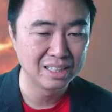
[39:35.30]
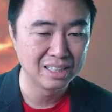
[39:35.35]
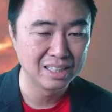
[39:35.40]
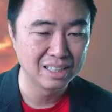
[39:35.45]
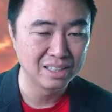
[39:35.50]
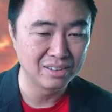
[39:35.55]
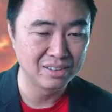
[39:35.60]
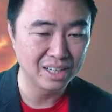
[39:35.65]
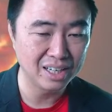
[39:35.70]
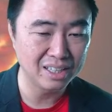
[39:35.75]

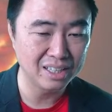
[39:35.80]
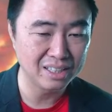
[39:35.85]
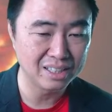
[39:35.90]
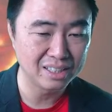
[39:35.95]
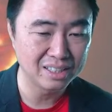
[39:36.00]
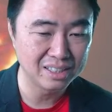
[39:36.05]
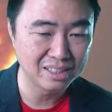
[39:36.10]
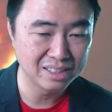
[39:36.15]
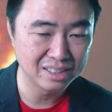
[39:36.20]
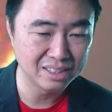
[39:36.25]
Right?
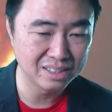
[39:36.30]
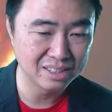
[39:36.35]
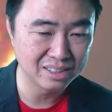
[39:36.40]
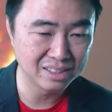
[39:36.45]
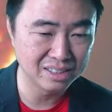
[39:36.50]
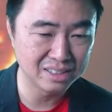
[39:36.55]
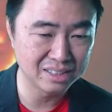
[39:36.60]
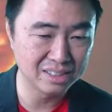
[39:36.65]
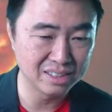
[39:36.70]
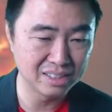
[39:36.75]

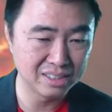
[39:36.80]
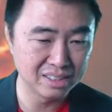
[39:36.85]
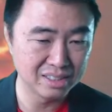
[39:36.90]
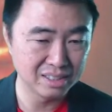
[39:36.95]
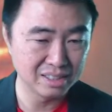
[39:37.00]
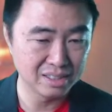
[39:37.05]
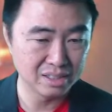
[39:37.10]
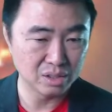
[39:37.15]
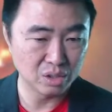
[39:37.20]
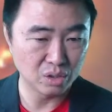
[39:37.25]

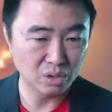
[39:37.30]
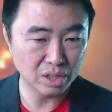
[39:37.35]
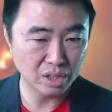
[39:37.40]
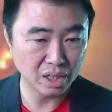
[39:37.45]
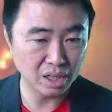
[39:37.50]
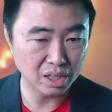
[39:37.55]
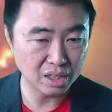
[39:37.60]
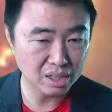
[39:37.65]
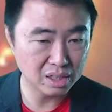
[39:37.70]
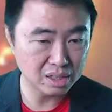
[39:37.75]

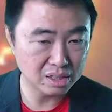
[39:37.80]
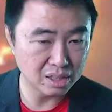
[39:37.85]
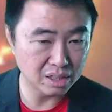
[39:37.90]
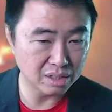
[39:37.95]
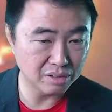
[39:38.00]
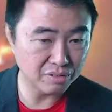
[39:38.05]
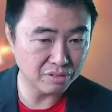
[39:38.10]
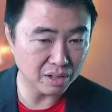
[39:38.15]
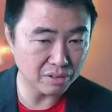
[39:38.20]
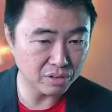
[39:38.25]
Okay, is
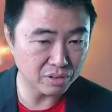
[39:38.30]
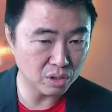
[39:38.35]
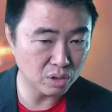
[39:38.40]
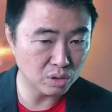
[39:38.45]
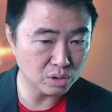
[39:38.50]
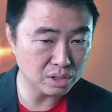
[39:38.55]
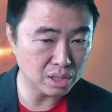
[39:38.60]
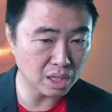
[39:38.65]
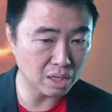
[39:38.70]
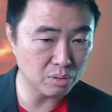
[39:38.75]
the 5 yellow
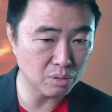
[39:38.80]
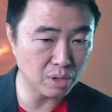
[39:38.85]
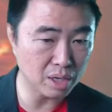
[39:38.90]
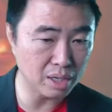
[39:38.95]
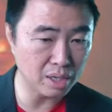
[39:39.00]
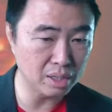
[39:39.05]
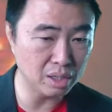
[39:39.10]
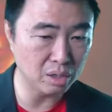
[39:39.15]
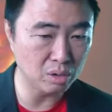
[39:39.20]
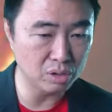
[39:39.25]
star
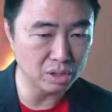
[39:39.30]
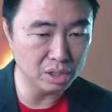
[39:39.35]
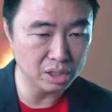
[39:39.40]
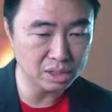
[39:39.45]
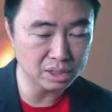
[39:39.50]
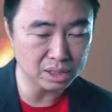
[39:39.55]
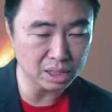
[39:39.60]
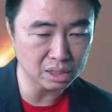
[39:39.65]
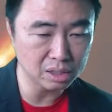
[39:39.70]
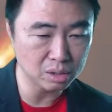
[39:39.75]
right now on
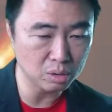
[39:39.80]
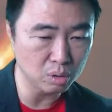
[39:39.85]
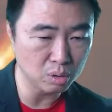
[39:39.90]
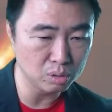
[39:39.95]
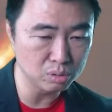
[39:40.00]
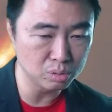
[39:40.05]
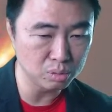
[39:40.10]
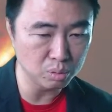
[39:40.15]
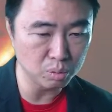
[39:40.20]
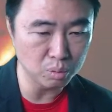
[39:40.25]
this sector,
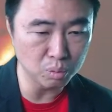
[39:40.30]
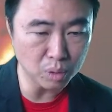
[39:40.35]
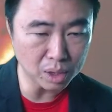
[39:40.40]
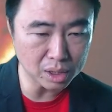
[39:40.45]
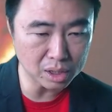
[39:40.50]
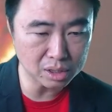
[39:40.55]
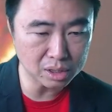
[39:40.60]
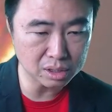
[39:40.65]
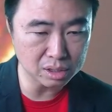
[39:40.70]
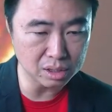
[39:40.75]
on
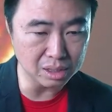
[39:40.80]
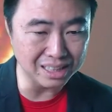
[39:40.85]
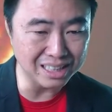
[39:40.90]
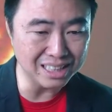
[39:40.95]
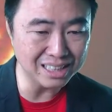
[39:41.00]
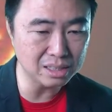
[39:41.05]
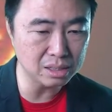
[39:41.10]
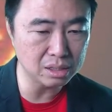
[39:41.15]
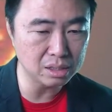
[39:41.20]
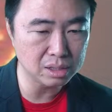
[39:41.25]
what is
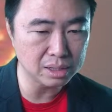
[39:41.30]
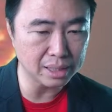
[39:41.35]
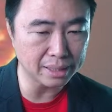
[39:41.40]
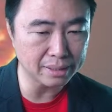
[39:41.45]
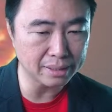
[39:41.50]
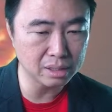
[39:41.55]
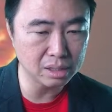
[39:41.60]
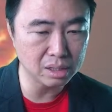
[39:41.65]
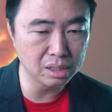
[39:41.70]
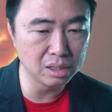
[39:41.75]
this sector?